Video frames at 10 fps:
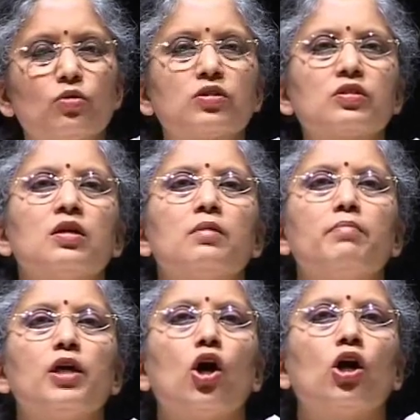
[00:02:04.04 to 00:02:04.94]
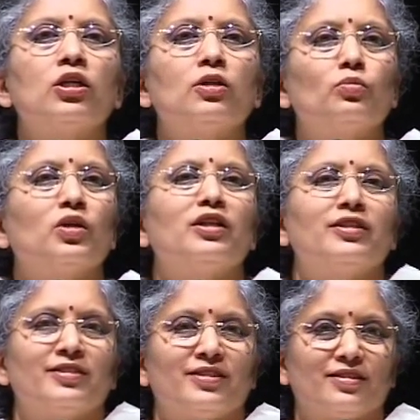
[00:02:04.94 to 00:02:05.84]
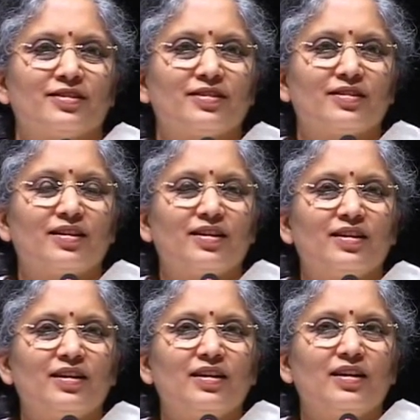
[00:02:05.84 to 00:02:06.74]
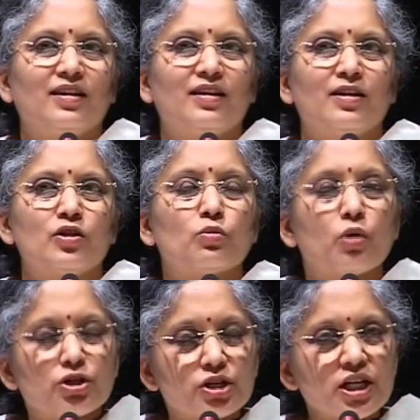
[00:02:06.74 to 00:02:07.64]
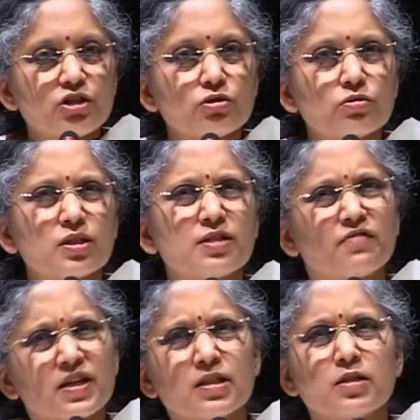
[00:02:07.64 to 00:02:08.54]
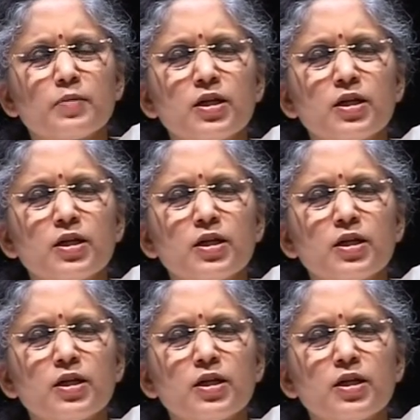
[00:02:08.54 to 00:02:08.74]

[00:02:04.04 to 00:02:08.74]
goes beyond the world. So what you need to do is fix a